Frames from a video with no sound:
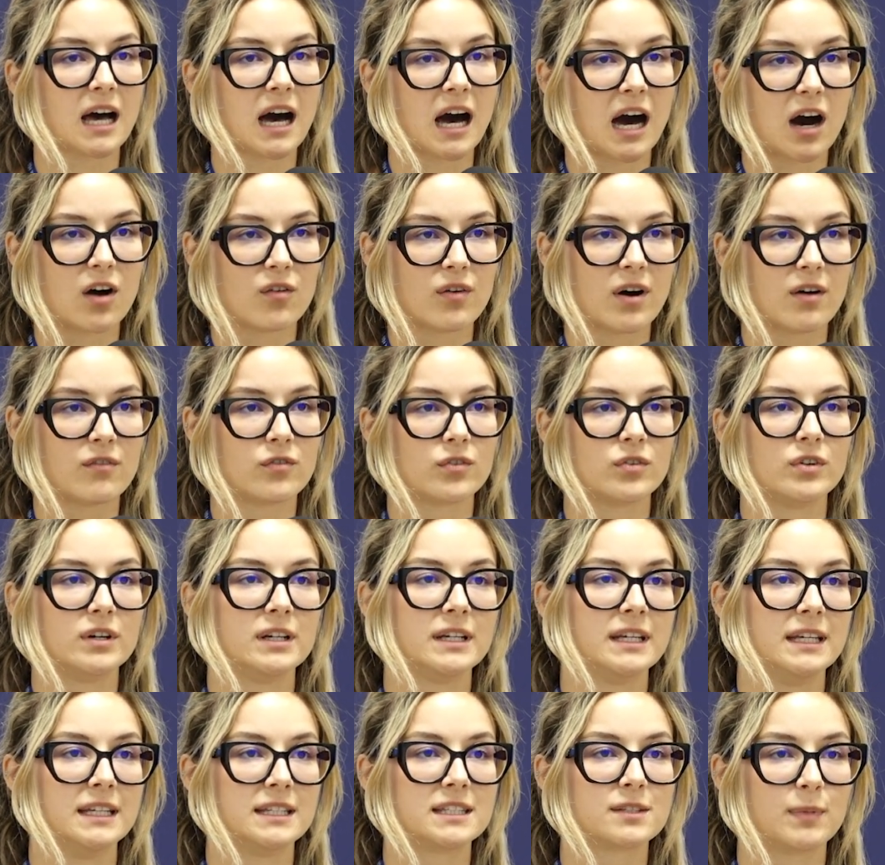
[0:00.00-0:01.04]
However,
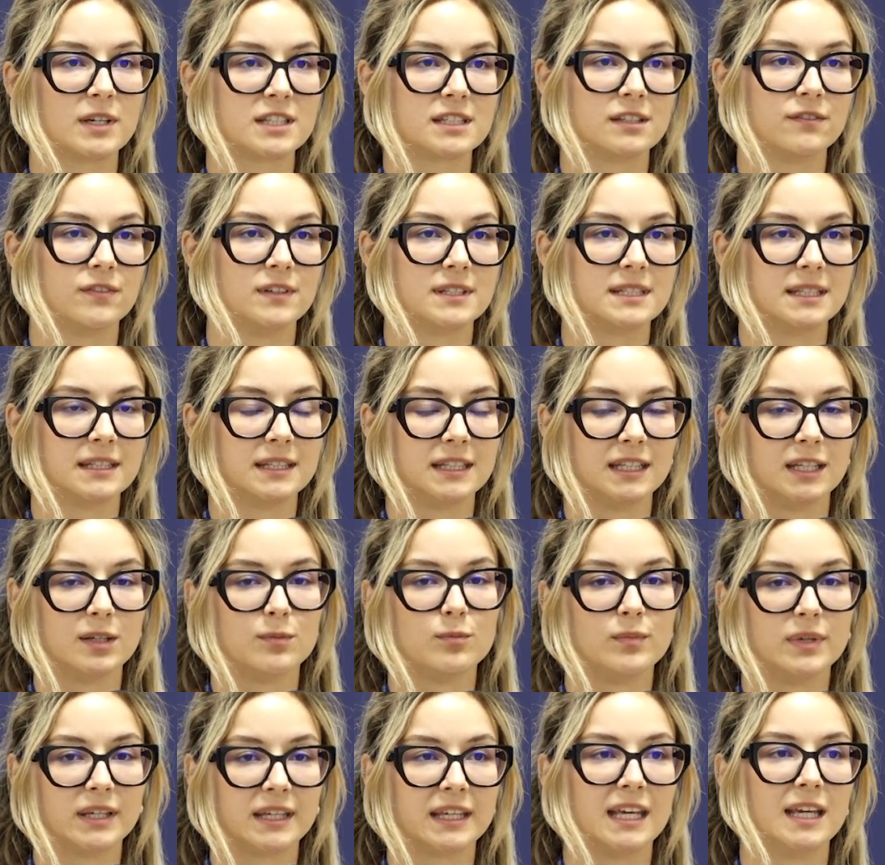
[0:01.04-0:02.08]
its specificity
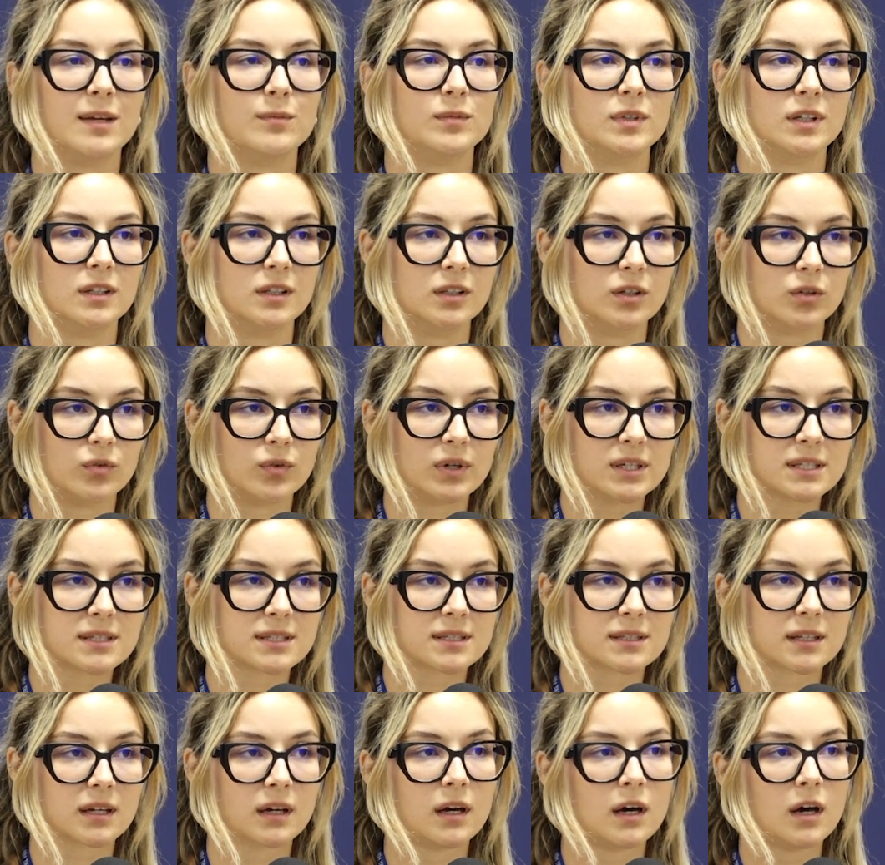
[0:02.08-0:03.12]
became the
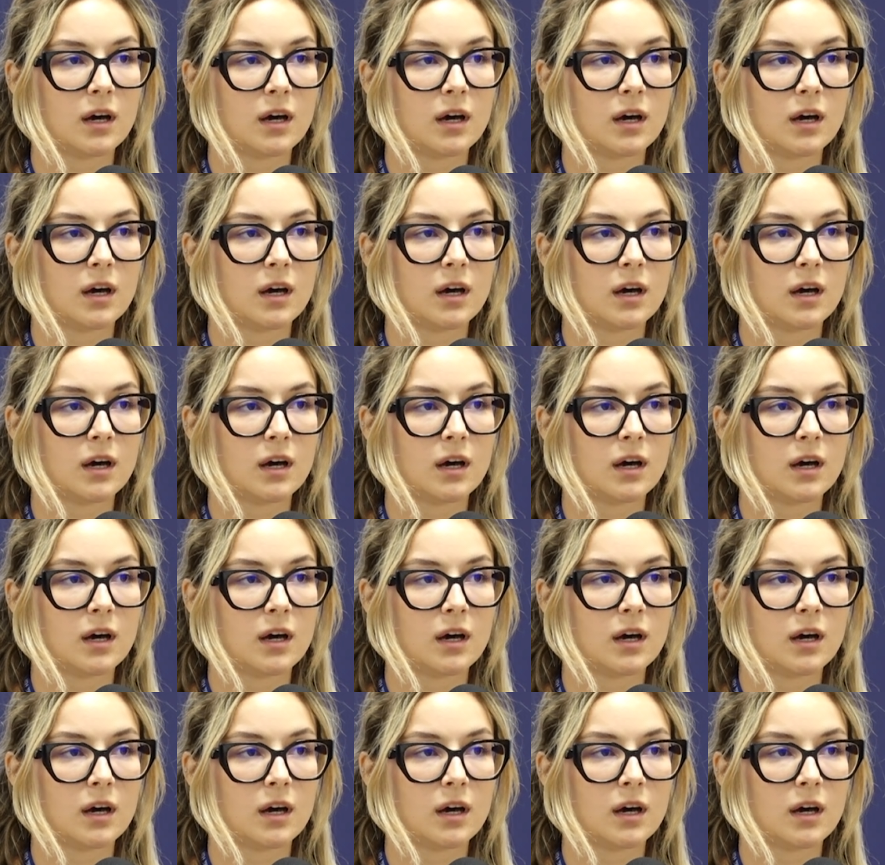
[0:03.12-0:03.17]
lowest.